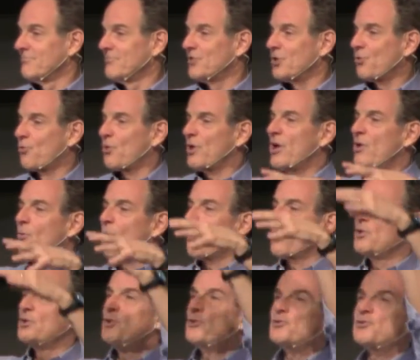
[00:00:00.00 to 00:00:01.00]
the Greek
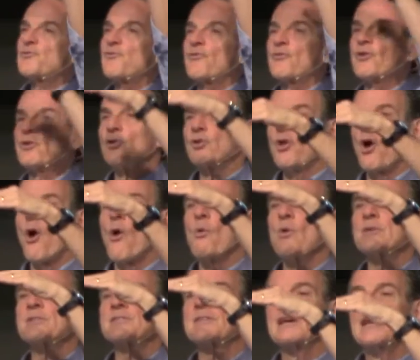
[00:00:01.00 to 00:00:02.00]
word used for the
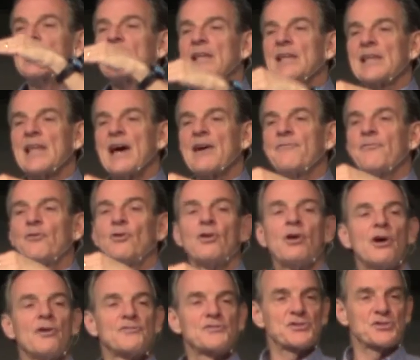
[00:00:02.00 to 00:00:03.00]
lowest
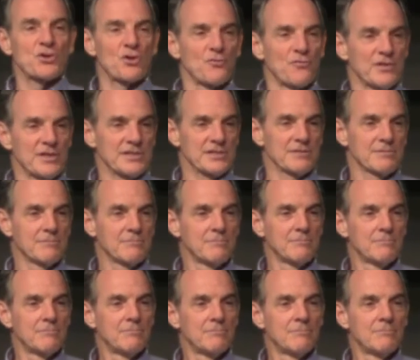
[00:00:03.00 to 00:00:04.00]
level of servant.
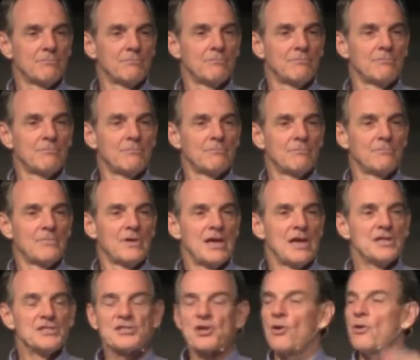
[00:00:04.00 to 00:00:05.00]

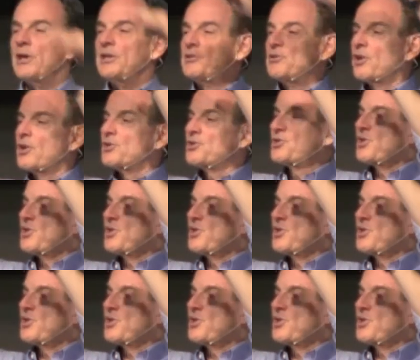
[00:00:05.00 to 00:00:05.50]
So he took a